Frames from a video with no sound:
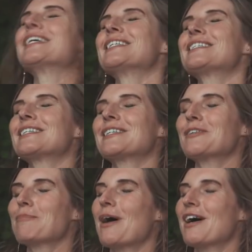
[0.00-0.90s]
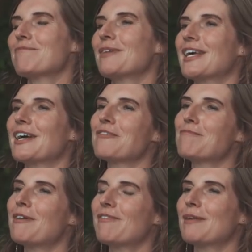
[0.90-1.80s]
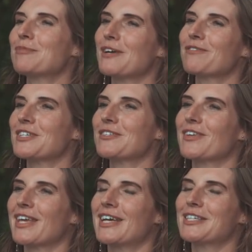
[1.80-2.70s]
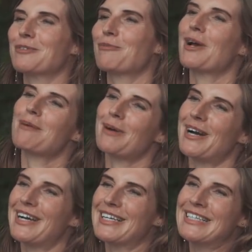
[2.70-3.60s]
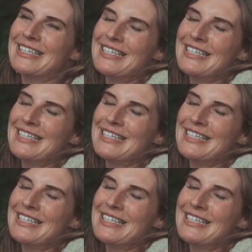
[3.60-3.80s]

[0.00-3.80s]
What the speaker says: into the other part of my life, my farm diversification, whereby